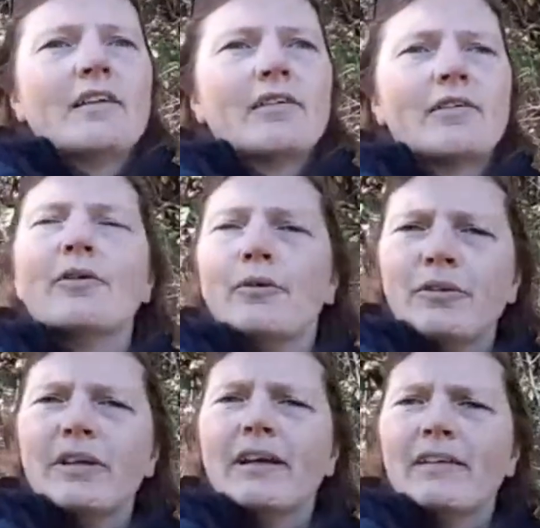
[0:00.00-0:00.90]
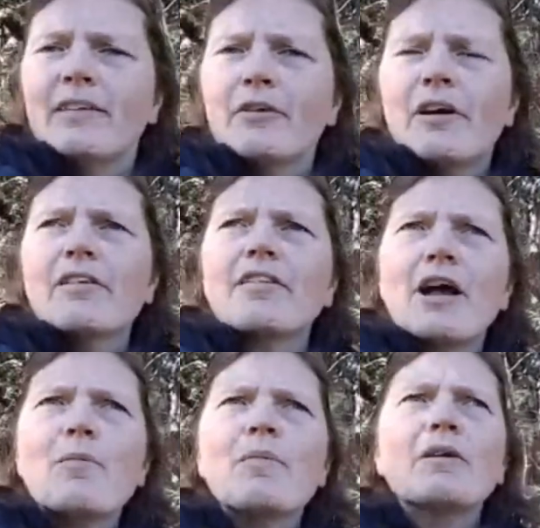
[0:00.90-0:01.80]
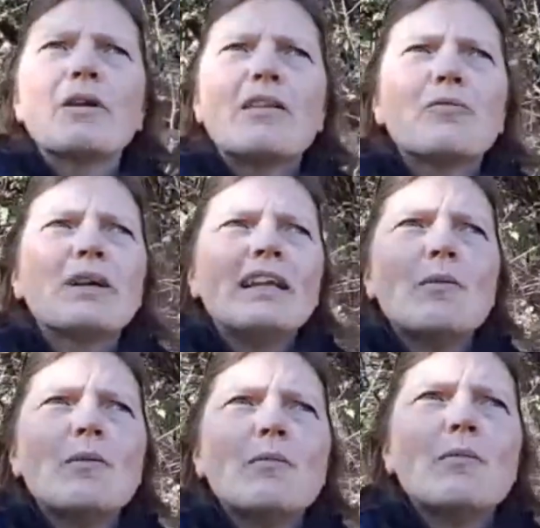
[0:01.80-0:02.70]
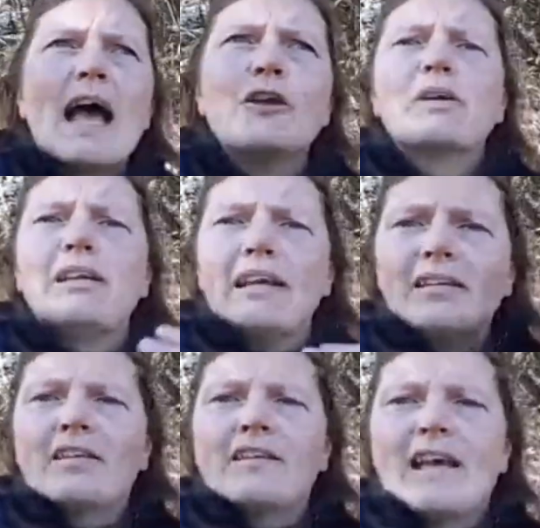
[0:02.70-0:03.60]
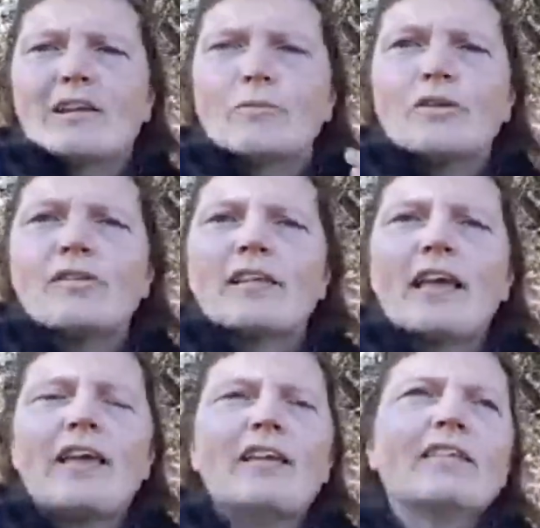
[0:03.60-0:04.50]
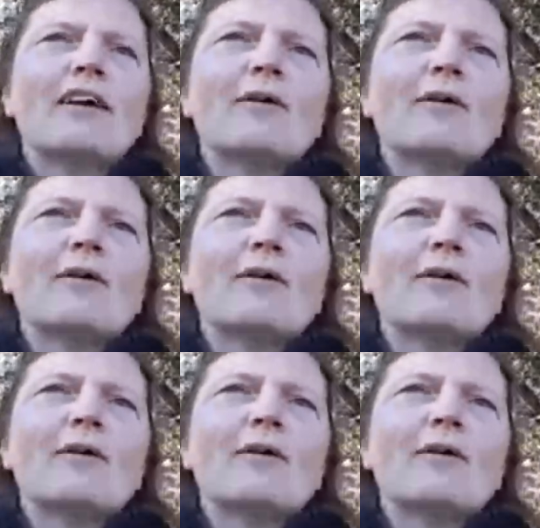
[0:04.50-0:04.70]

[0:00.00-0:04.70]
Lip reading: So yeah, there are some, but it's really about how you relate to the animals and